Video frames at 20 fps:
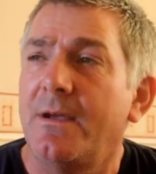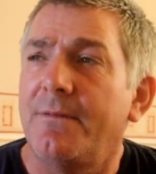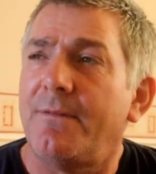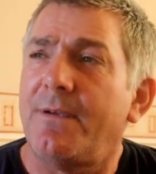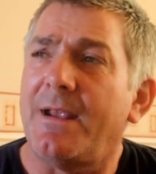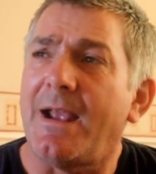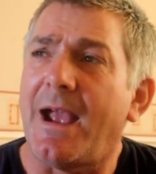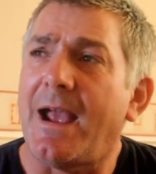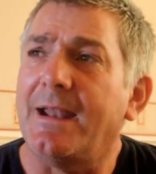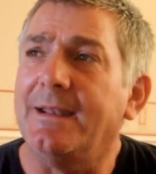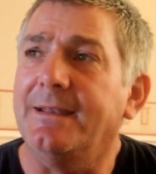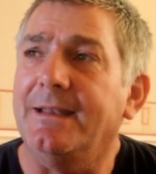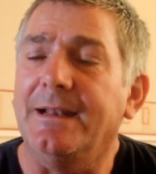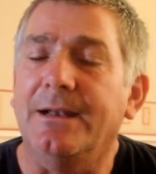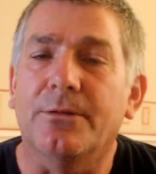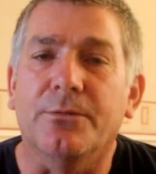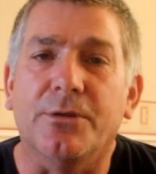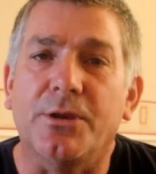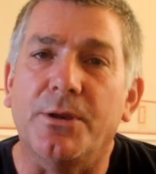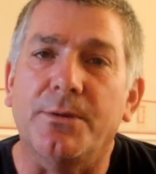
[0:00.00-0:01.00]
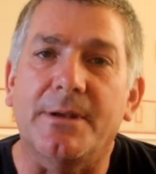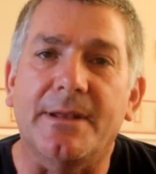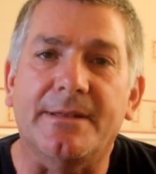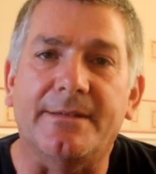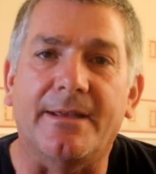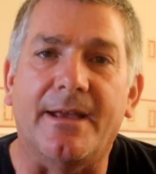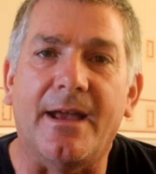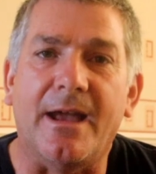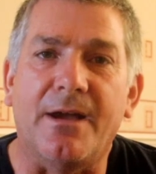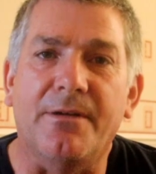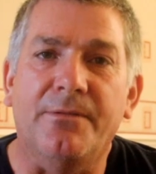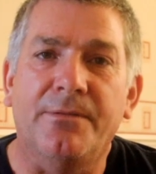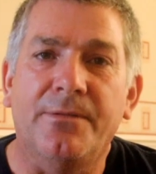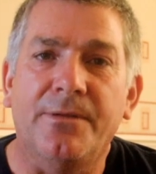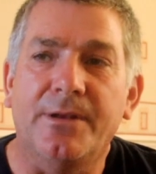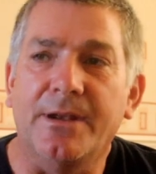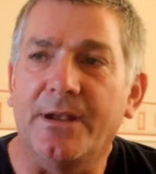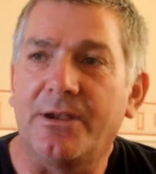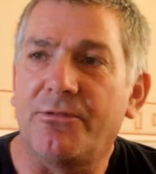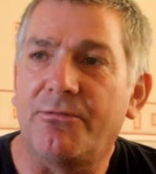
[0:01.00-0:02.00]
very handy little unit to have,
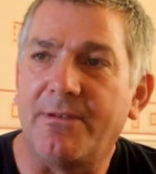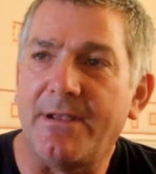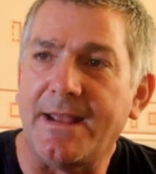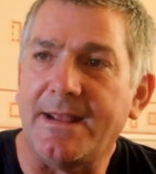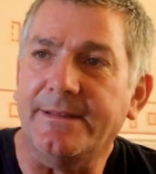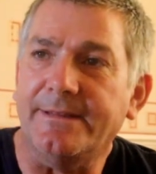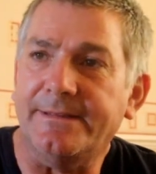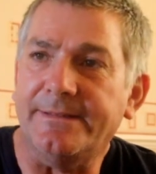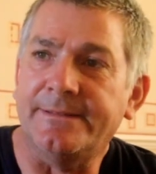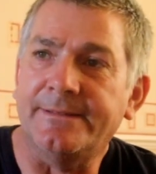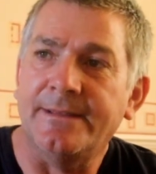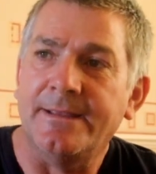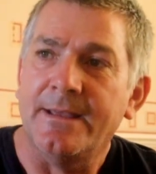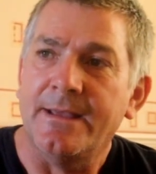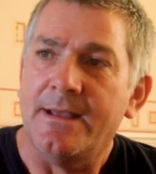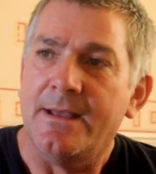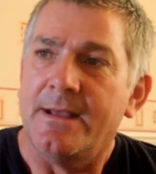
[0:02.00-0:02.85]
and it creates